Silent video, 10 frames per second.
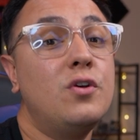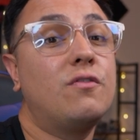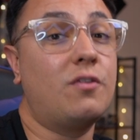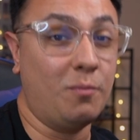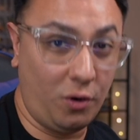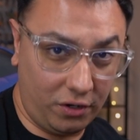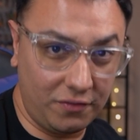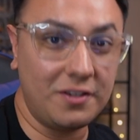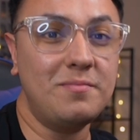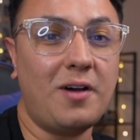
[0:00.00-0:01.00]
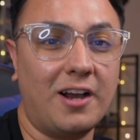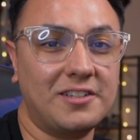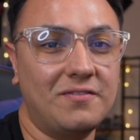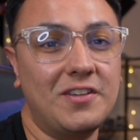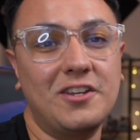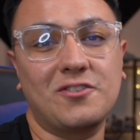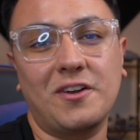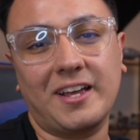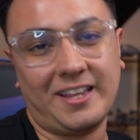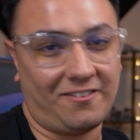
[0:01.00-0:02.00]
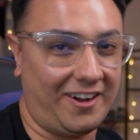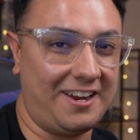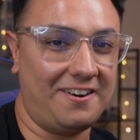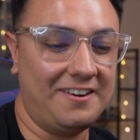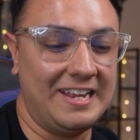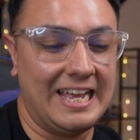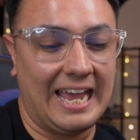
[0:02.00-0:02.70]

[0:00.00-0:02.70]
For more of unboxing videos, go ahead and click right here.